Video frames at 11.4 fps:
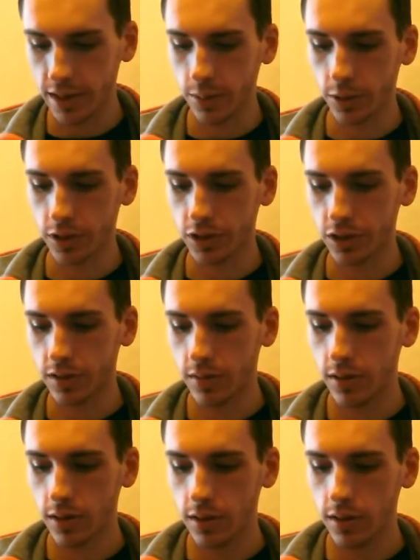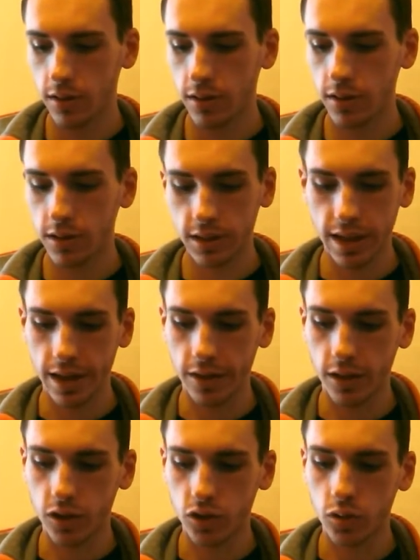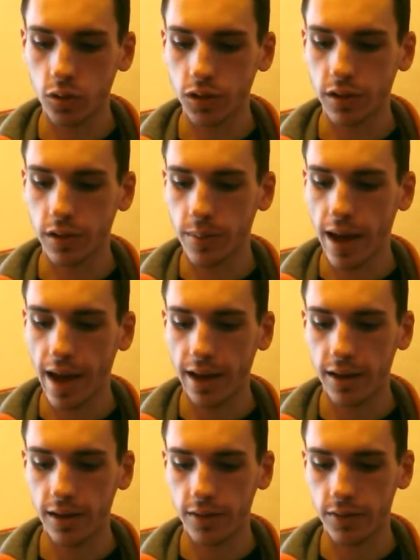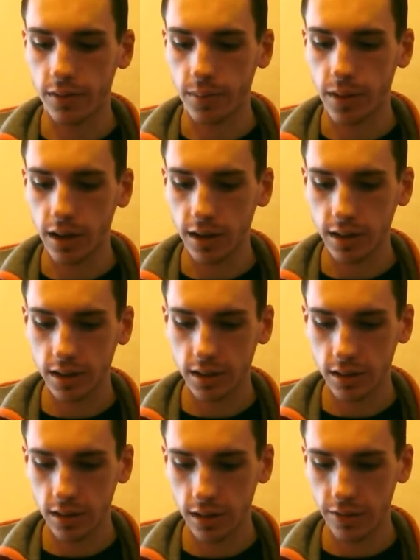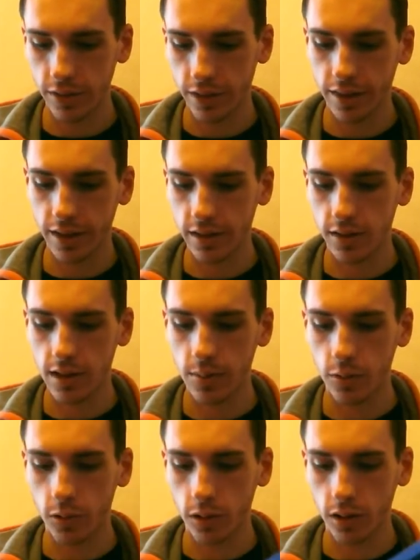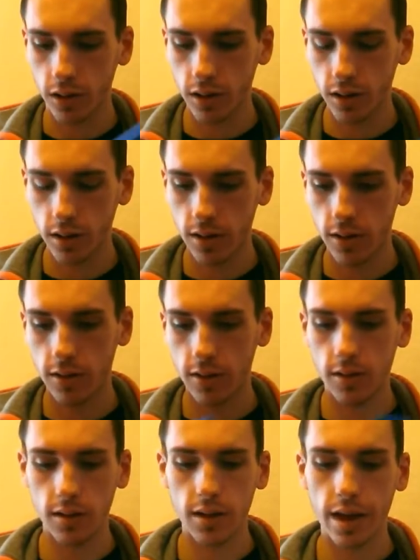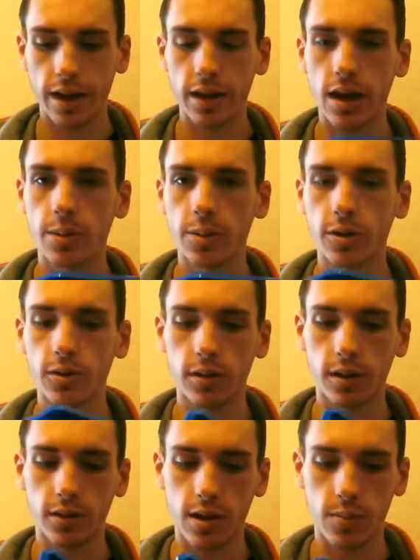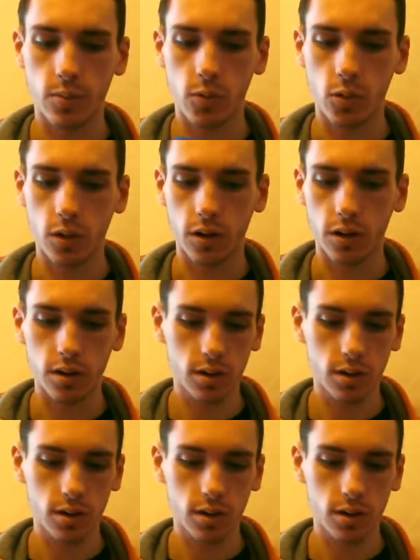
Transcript: them with just saying the controls on the back of the box. I feel like that's a lot more economical and a lot more